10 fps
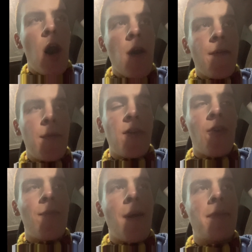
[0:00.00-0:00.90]
over. We've got
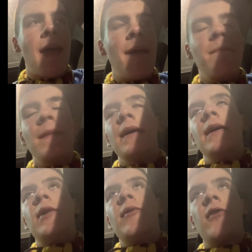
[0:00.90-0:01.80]
to remember that.
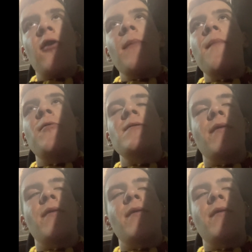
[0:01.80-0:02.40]
We've got to remember it's a